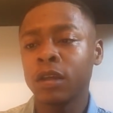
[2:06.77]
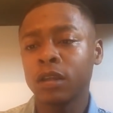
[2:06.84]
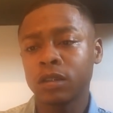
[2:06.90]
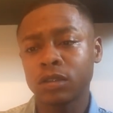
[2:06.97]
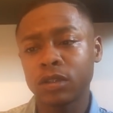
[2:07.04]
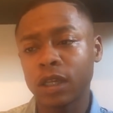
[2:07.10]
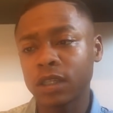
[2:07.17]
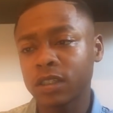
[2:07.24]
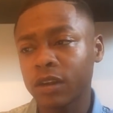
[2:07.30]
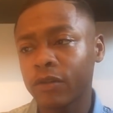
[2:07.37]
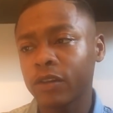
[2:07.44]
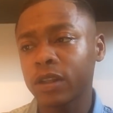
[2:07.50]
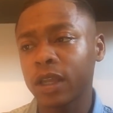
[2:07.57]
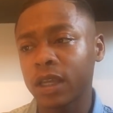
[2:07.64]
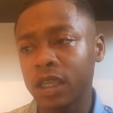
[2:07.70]
so that's
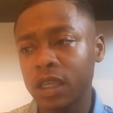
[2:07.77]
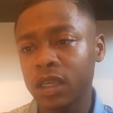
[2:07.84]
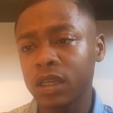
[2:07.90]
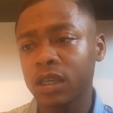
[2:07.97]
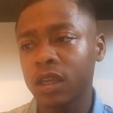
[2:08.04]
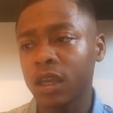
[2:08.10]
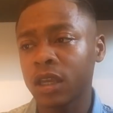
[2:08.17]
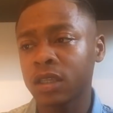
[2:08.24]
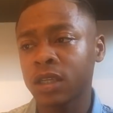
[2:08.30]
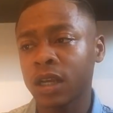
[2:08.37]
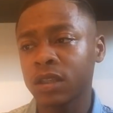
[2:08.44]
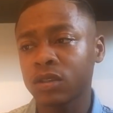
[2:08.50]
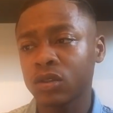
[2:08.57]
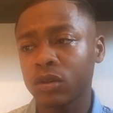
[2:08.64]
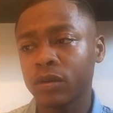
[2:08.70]
something that he can get his
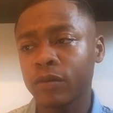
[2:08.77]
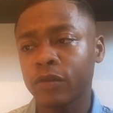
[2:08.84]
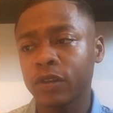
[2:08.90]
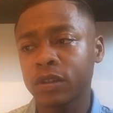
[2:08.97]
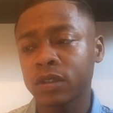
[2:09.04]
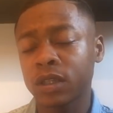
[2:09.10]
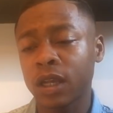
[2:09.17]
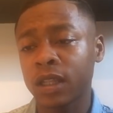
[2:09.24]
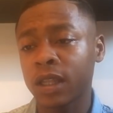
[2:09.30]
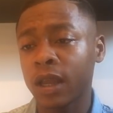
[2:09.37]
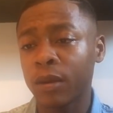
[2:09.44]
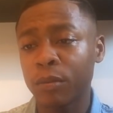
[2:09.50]
hands on and things like that.